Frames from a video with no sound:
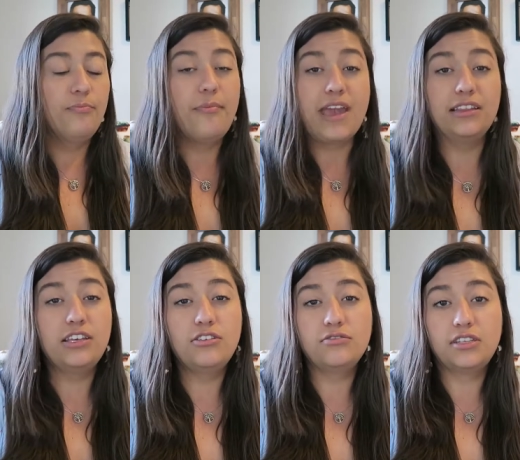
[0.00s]

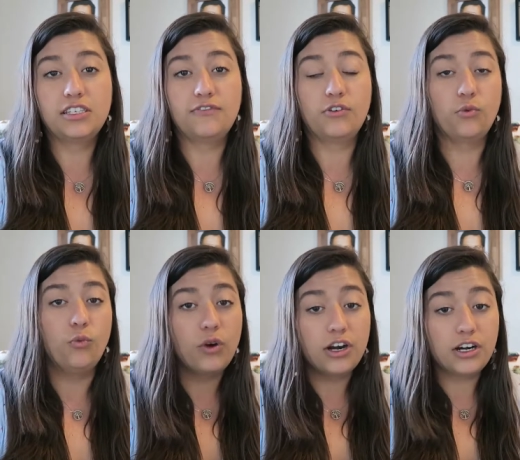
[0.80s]
mainly use this for
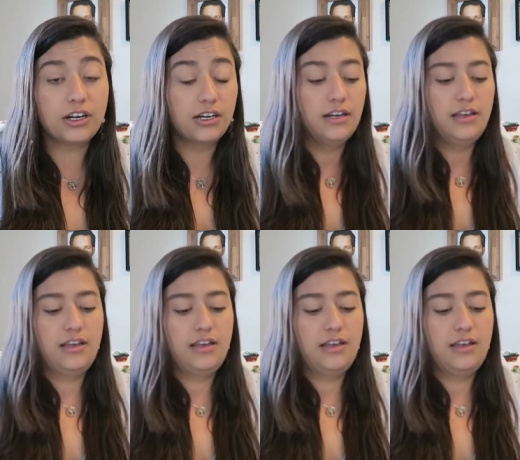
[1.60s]
work.